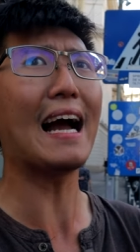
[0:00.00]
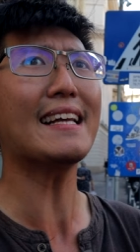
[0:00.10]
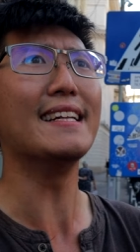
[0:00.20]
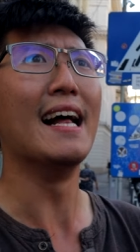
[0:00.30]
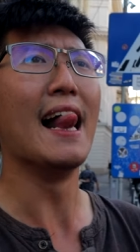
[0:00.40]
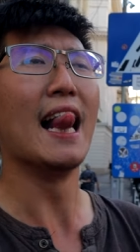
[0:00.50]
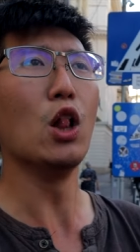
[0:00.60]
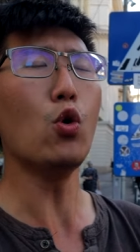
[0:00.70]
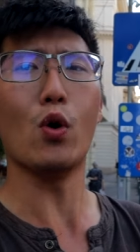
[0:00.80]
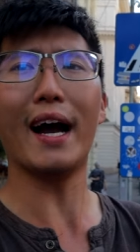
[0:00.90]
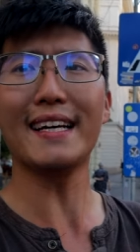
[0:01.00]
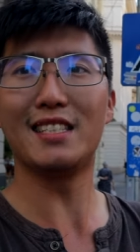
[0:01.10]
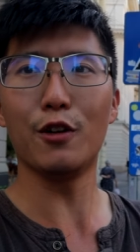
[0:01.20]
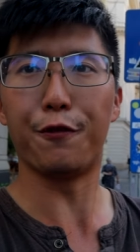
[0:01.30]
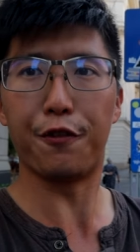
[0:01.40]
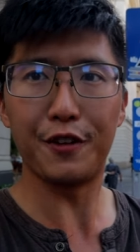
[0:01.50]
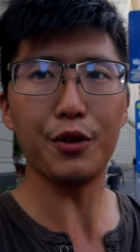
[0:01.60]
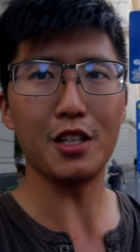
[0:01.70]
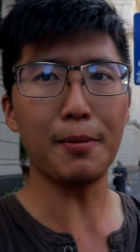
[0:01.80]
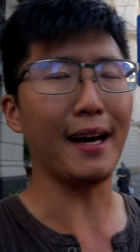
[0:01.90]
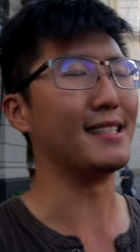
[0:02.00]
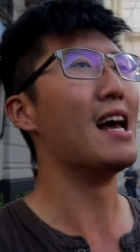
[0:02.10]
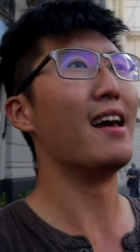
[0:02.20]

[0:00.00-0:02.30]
I can, oh, I can still feel the spice.